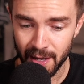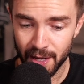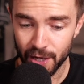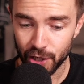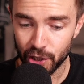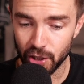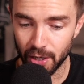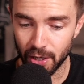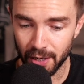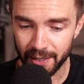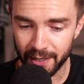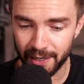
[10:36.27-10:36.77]

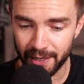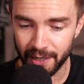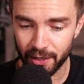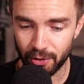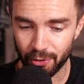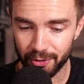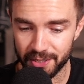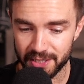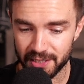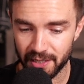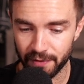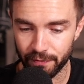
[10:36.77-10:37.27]
Cook
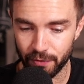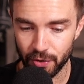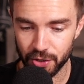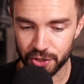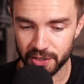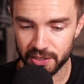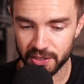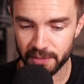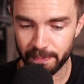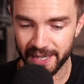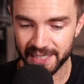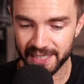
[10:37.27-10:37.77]
increased
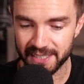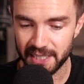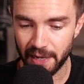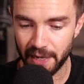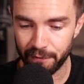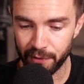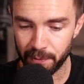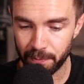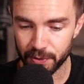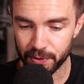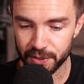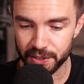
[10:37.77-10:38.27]
conversions by
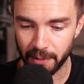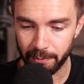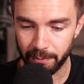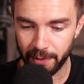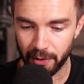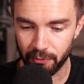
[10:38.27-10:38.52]
7% by